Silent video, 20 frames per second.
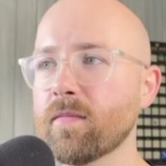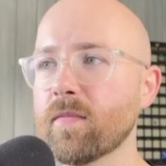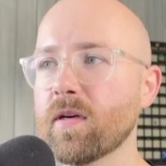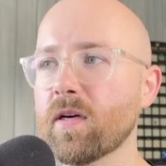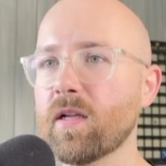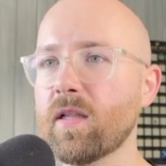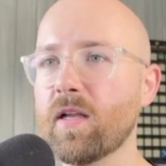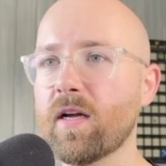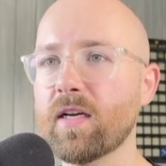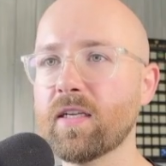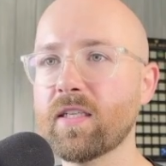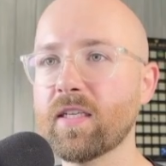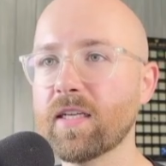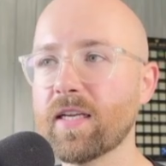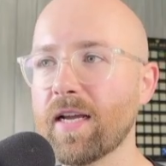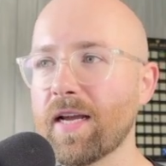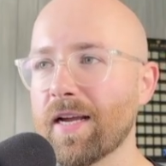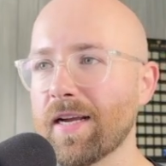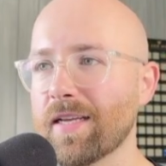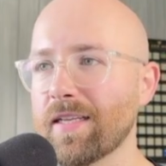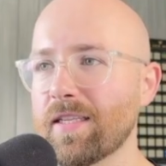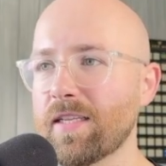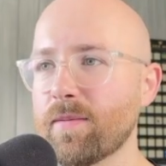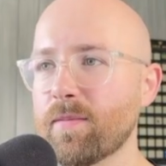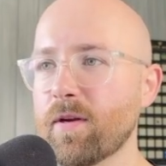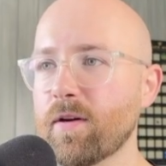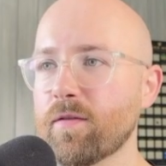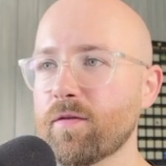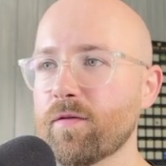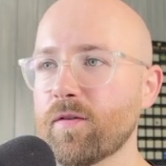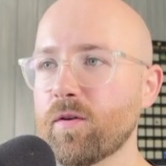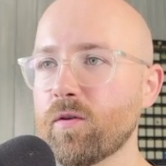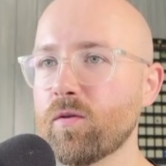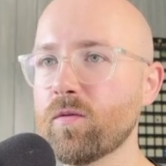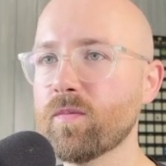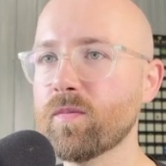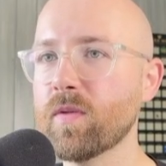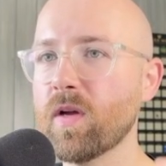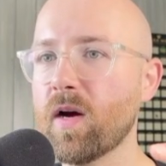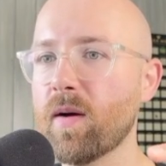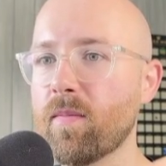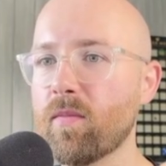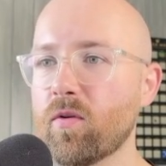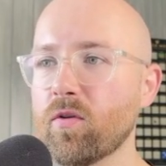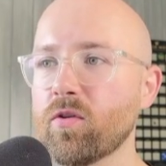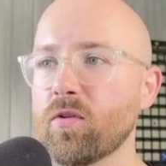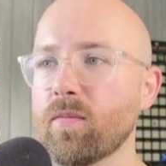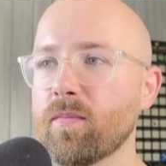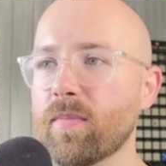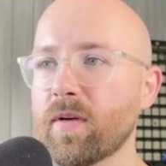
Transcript: classic academia feel, a modern